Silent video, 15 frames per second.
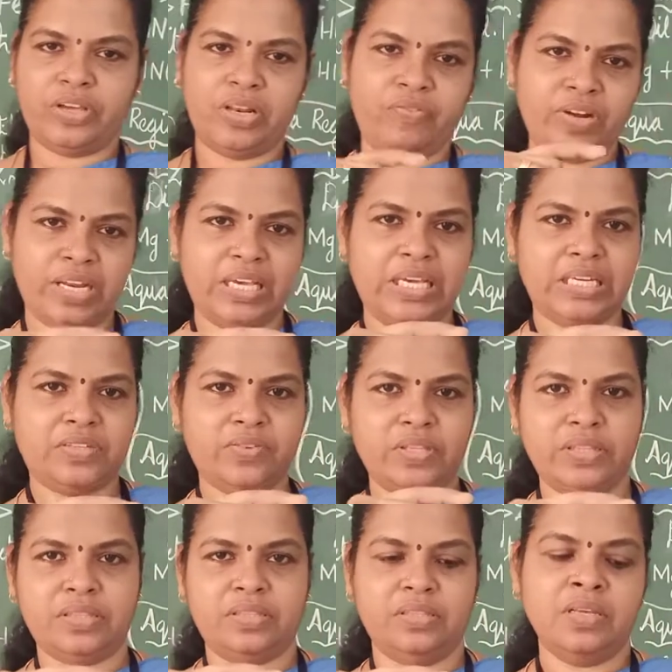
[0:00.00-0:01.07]
filling it
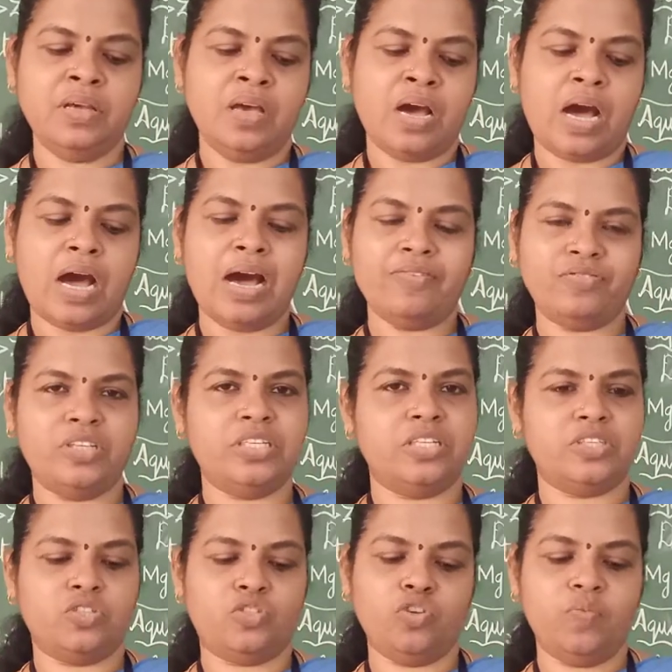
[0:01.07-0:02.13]
with half the
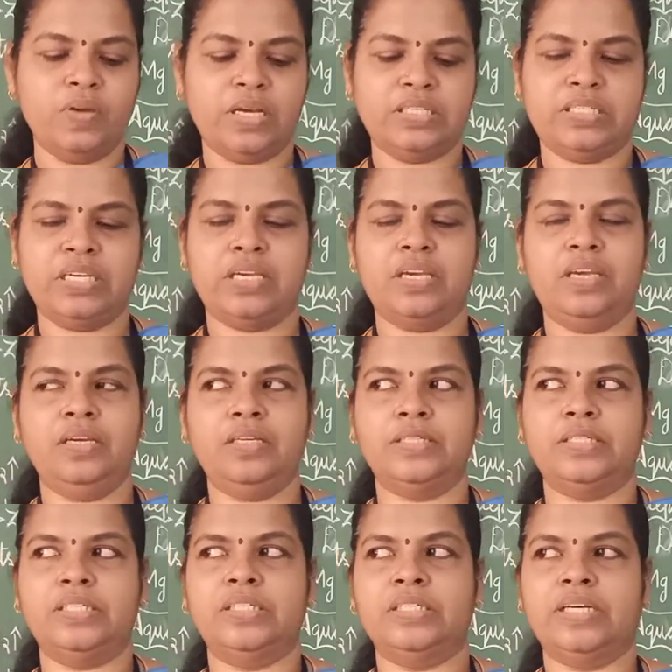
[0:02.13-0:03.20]
test tube we are taking
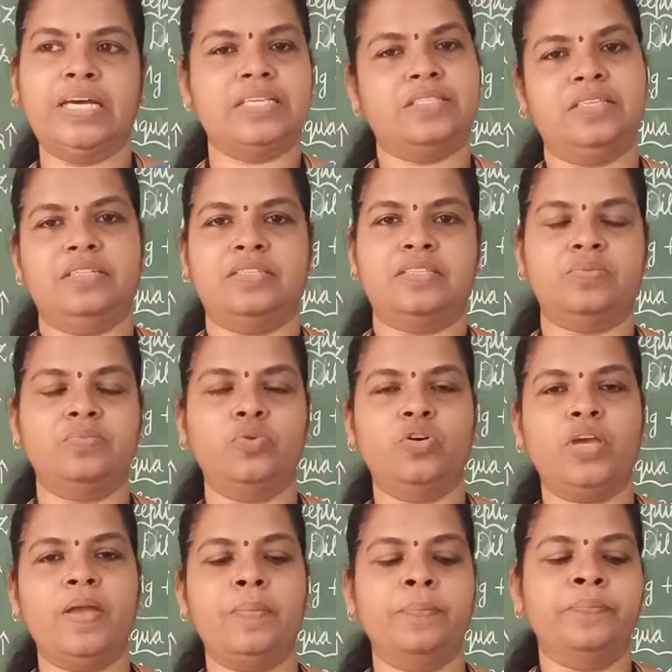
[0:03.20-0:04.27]
acids.
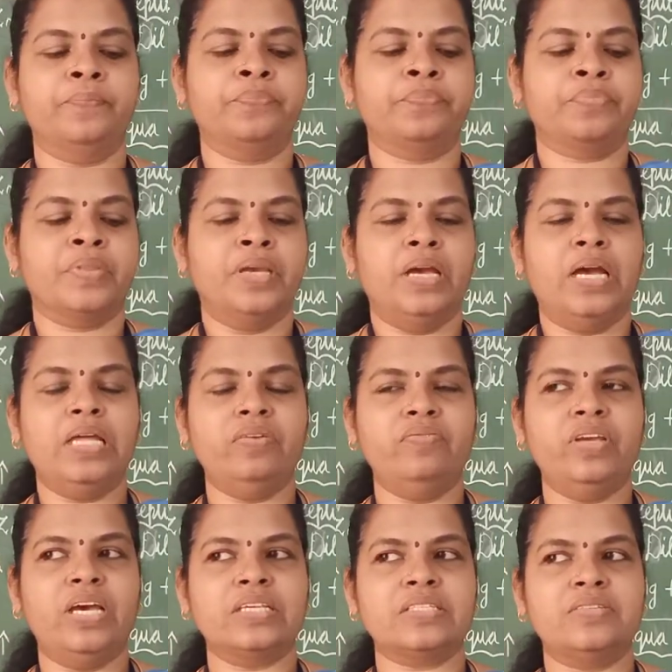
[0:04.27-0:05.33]
Okay. And
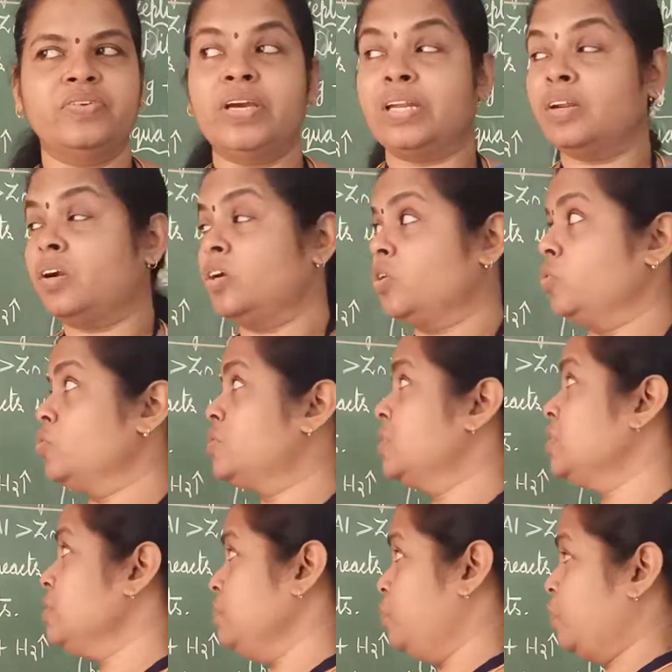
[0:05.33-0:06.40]
we are not
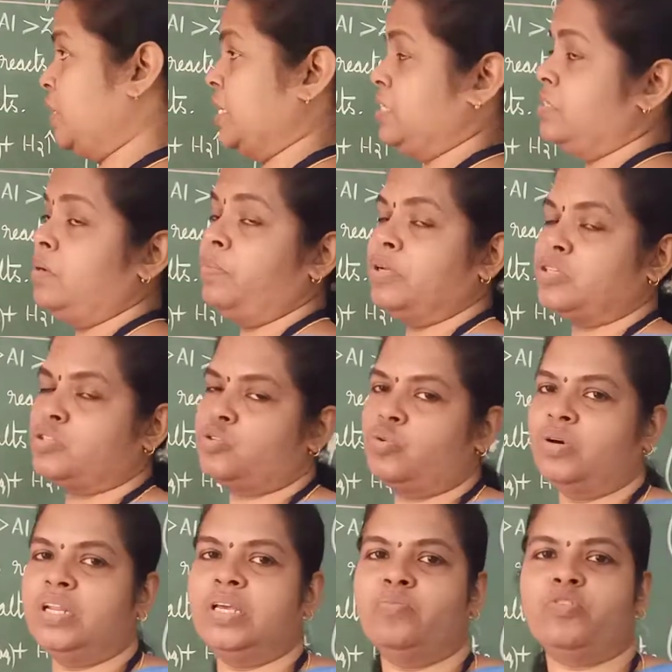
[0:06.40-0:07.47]
using potassium and
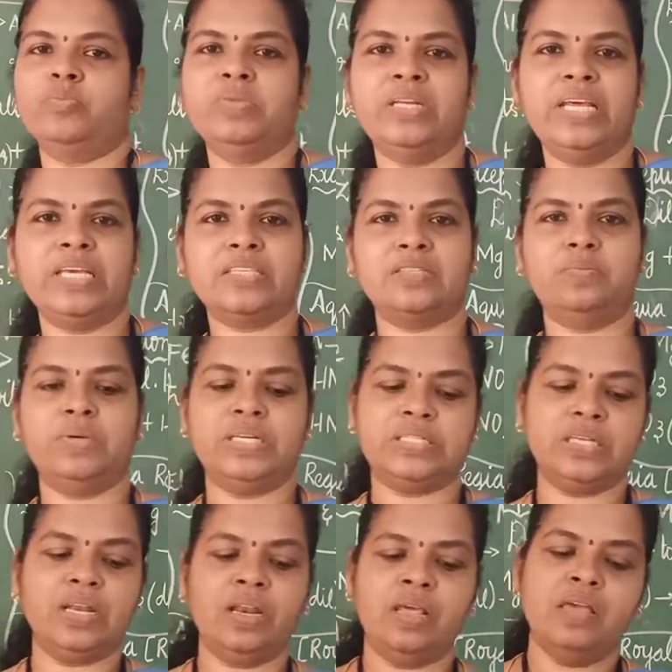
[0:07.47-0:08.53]
sodium. From the next
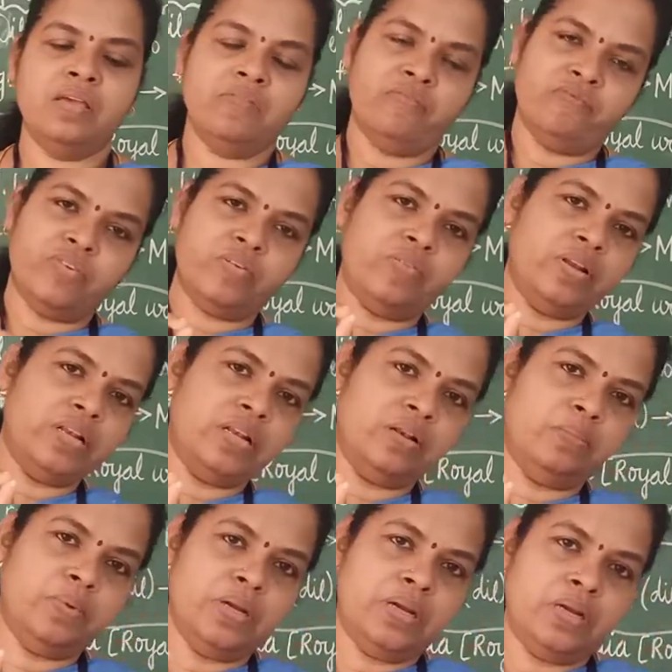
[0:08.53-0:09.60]
metal, we
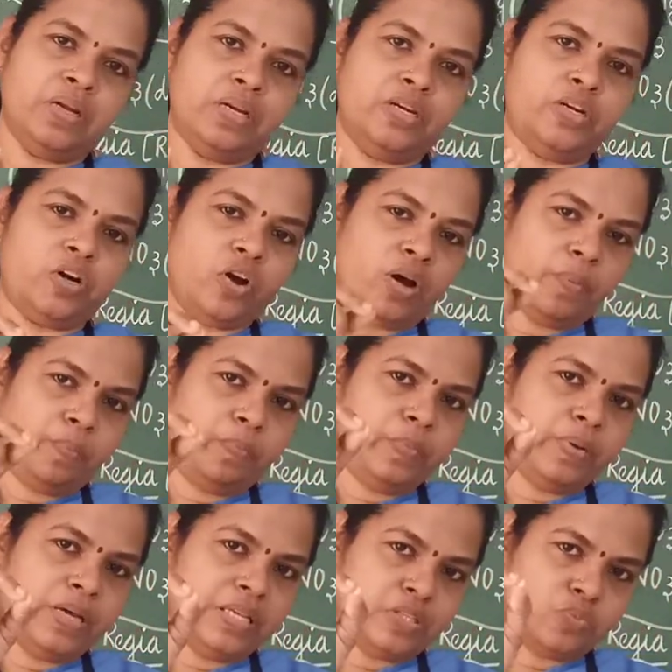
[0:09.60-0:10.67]
will
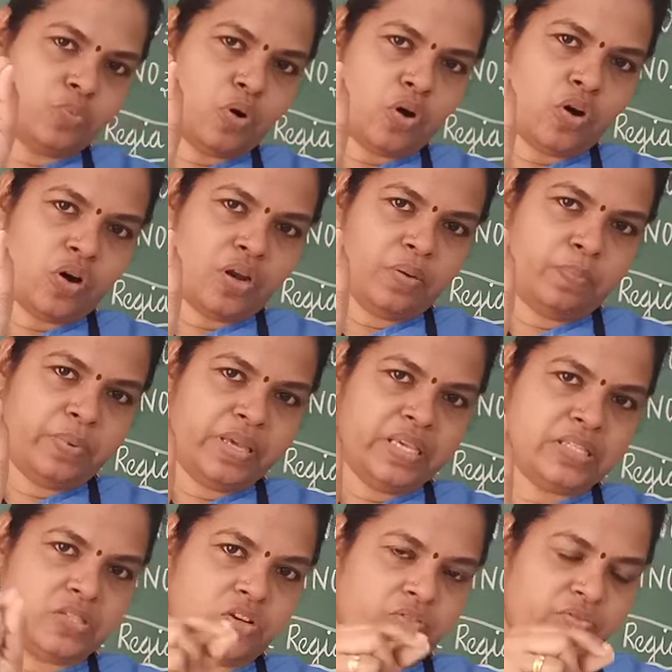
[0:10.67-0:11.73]
drop a small
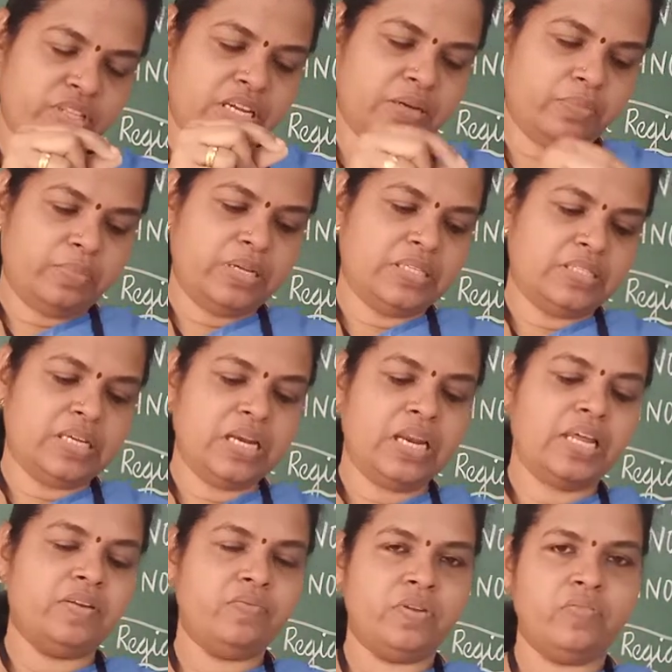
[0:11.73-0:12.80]
piece of that metal
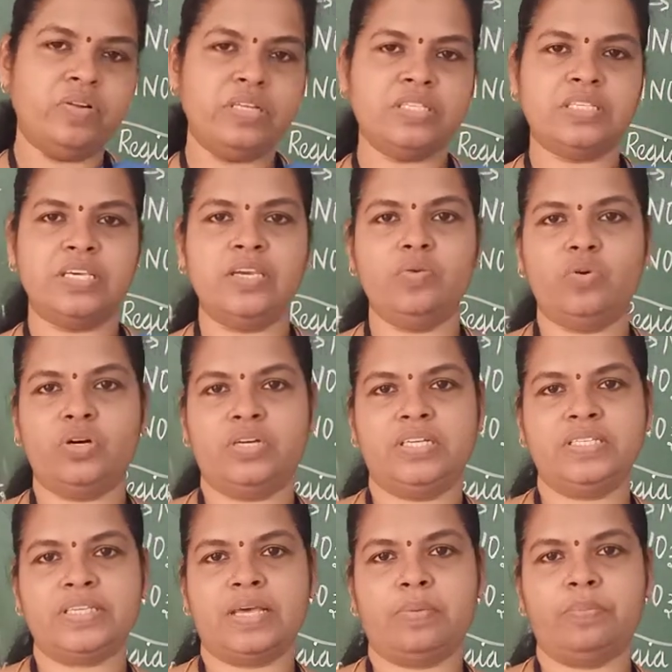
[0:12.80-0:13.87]
and we will see what
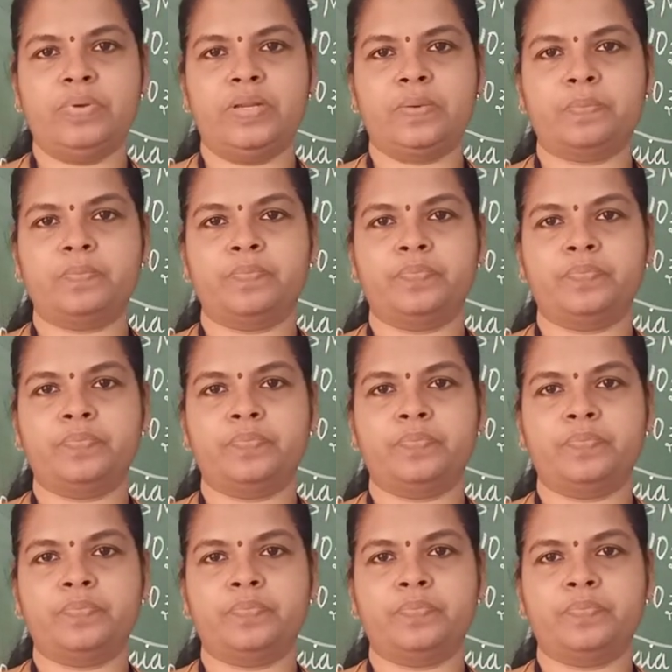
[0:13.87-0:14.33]
is happening.